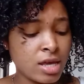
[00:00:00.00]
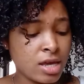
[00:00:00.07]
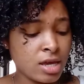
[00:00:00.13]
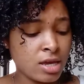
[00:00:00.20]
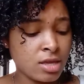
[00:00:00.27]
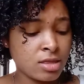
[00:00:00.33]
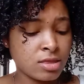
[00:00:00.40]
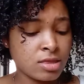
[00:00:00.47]

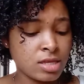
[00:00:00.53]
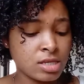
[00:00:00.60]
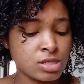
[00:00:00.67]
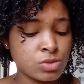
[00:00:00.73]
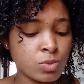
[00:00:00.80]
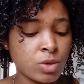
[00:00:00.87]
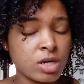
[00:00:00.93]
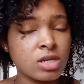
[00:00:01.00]
and
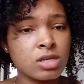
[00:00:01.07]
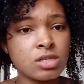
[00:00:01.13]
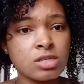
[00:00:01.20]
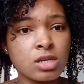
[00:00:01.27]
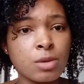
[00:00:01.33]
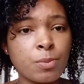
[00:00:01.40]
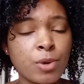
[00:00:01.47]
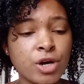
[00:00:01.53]
this was
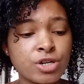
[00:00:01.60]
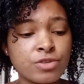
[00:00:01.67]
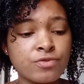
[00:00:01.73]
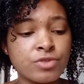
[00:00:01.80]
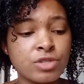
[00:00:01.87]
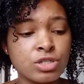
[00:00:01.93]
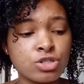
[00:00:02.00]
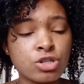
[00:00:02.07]
a part
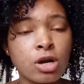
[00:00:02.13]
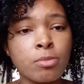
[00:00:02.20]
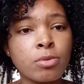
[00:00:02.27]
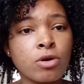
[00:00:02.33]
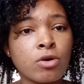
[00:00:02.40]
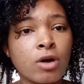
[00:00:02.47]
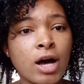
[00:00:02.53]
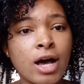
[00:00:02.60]
of the
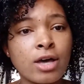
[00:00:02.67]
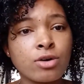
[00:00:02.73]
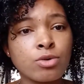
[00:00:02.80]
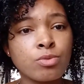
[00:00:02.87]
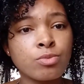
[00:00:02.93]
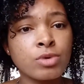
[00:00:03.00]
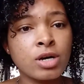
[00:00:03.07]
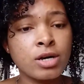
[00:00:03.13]
Tropical
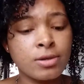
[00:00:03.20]
Isle